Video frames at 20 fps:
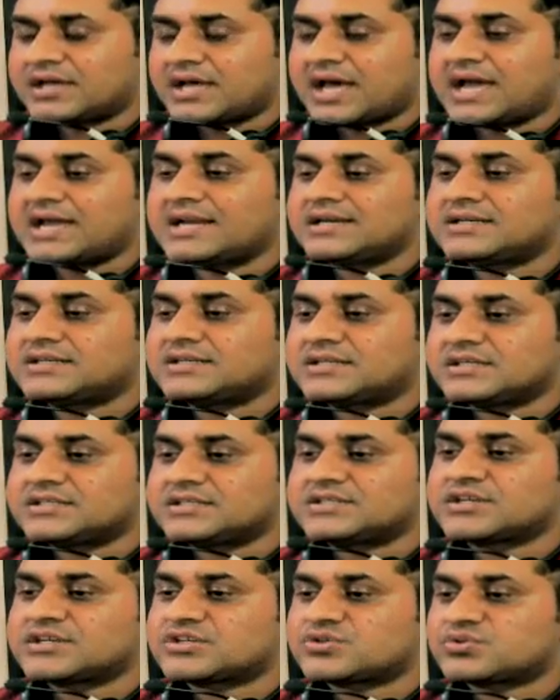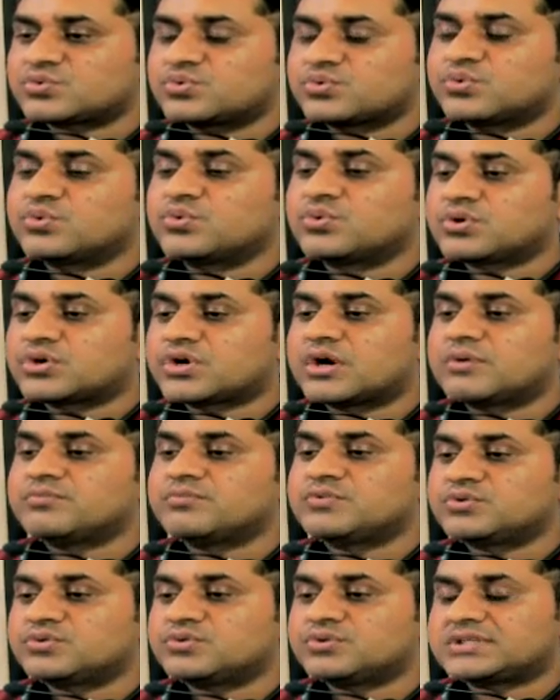And teachers who
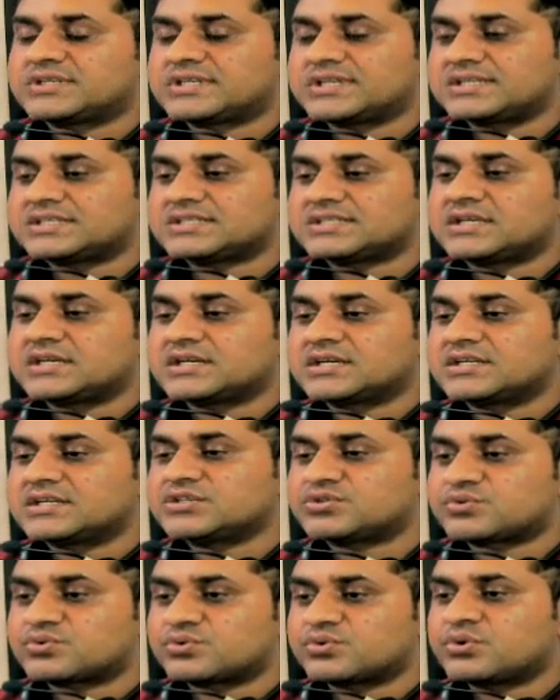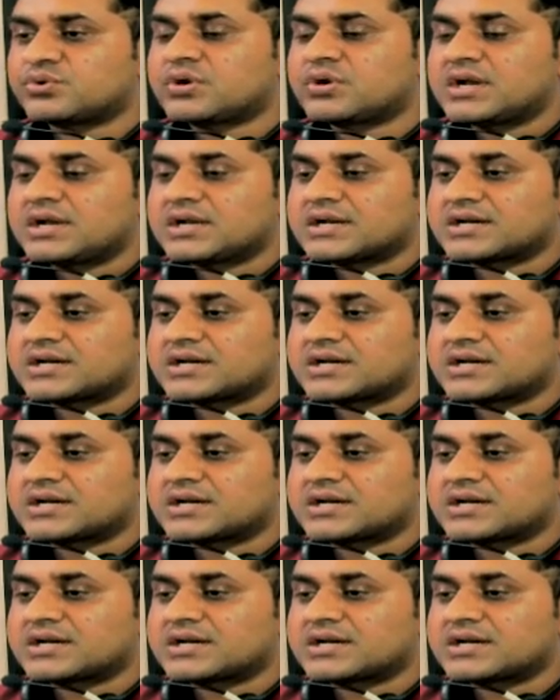come to teach English through